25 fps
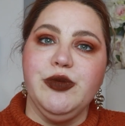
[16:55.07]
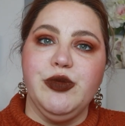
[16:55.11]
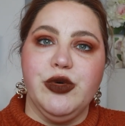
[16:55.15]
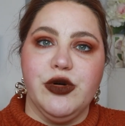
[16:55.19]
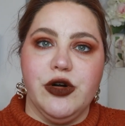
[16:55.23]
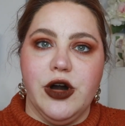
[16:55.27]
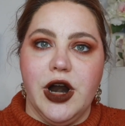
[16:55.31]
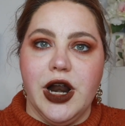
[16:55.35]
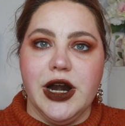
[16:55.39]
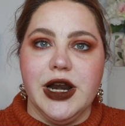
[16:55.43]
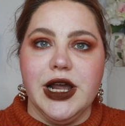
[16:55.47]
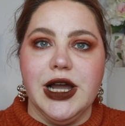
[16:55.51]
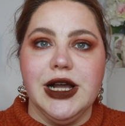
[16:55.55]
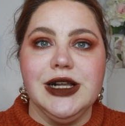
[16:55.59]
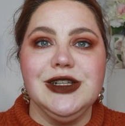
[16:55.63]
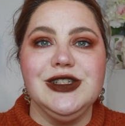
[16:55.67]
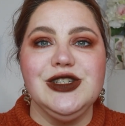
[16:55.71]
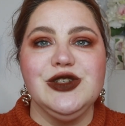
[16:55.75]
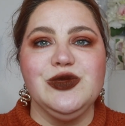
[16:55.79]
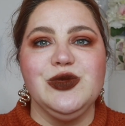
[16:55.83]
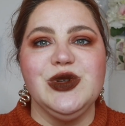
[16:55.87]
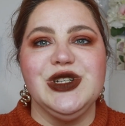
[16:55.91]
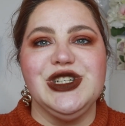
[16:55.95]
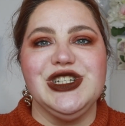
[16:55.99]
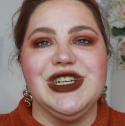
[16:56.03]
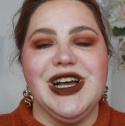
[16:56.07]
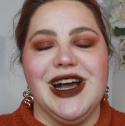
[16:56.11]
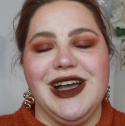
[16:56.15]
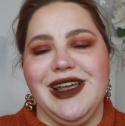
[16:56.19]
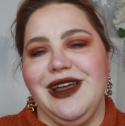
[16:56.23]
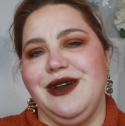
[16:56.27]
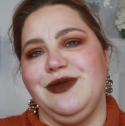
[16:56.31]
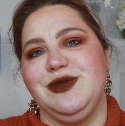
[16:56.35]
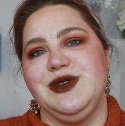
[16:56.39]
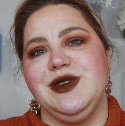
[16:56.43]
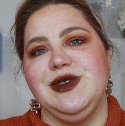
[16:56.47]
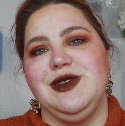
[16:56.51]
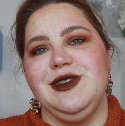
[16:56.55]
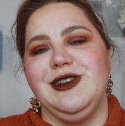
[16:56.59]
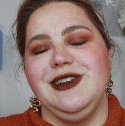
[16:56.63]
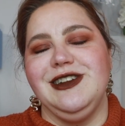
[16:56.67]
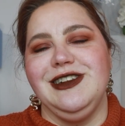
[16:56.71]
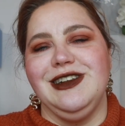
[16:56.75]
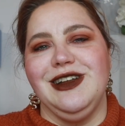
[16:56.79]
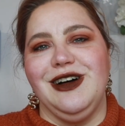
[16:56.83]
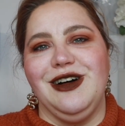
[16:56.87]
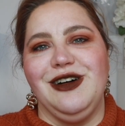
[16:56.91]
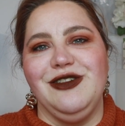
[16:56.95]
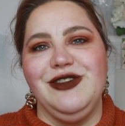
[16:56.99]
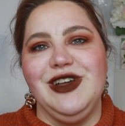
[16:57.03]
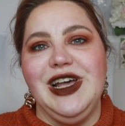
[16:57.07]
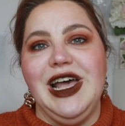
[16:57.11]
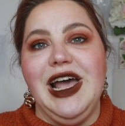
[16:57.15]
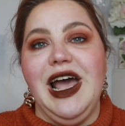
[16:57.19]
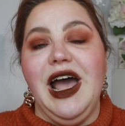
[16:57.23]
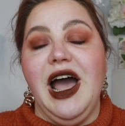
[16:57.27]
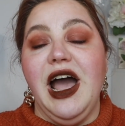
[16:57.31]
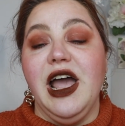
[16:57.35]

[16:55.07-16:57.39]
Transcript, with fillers: products, which I absolutely love.